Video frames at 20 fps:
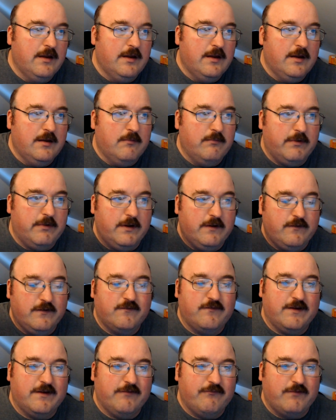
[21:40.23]
but it
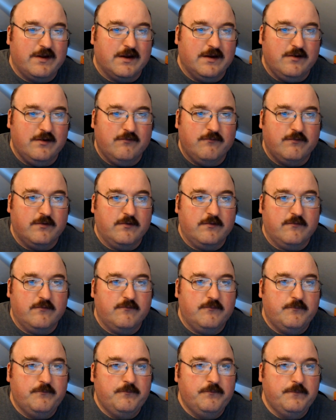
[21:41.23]
does have kind of
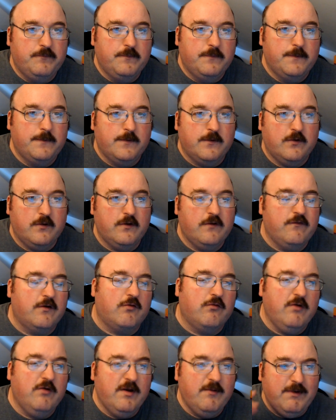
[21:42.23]
there is a
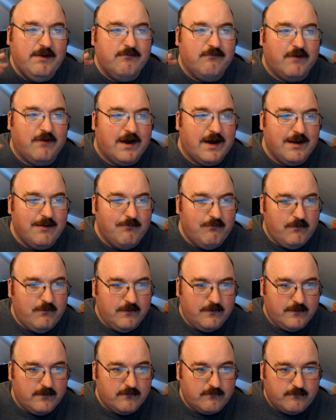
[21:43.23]
creepy vibe to
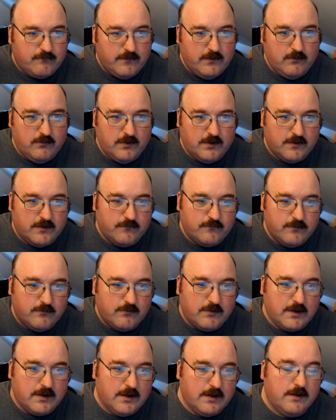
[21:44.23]
this, that you're on some
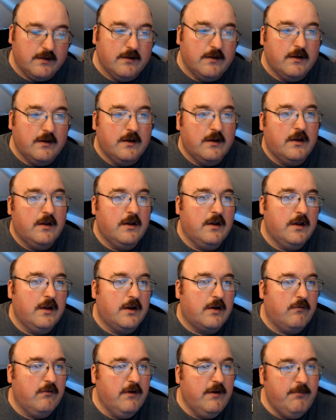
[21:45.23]
kind of
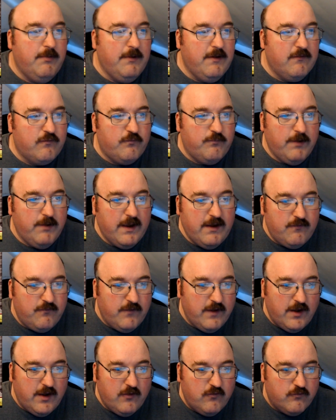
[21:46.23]
creepy space
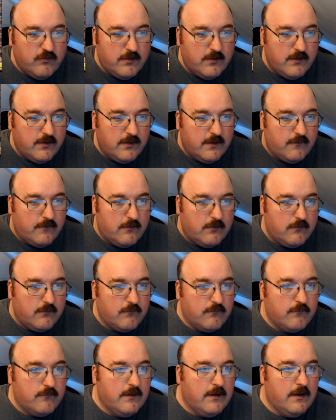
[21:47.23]
station and
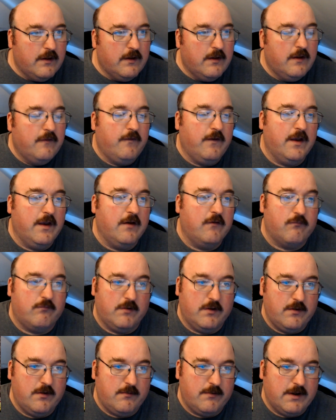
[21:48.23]
there's things
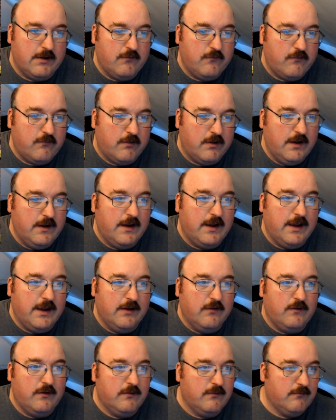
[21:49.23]
running around trying to
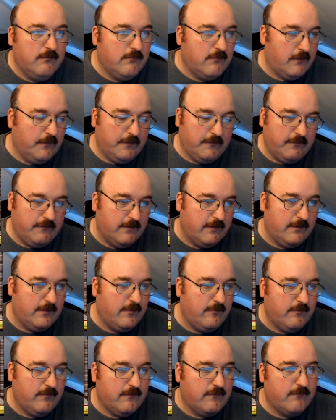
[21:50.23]
kill you all the
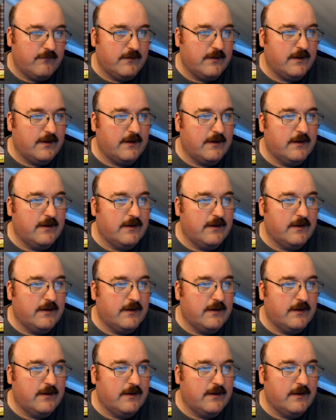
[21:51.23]
time. It's like,